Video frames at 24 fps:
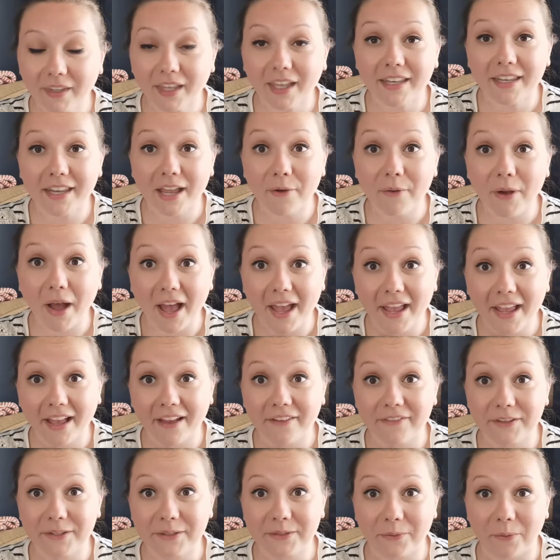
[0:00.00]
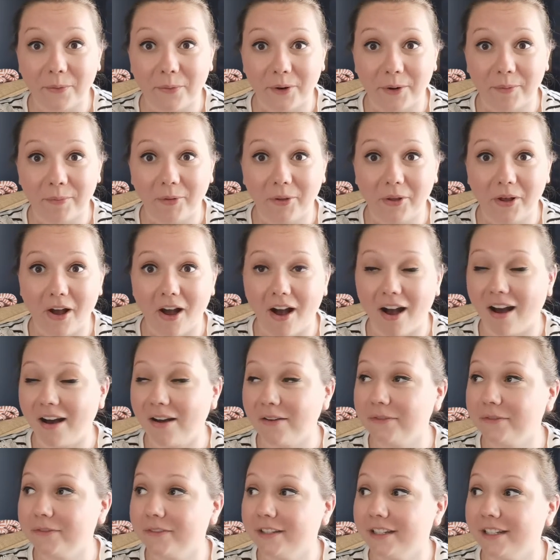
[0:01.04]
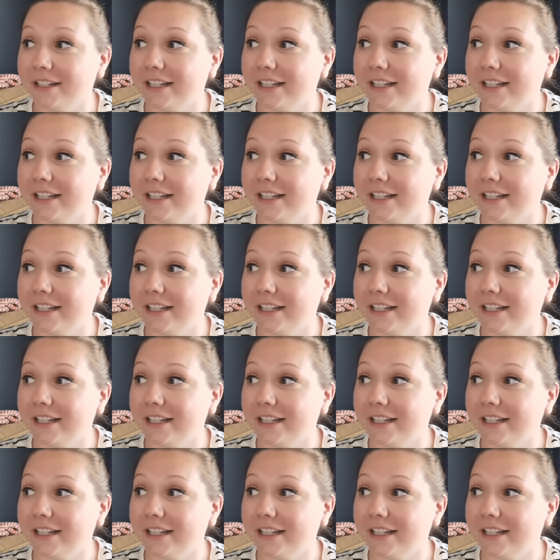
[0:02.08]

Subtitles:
And now I have this horrible cough.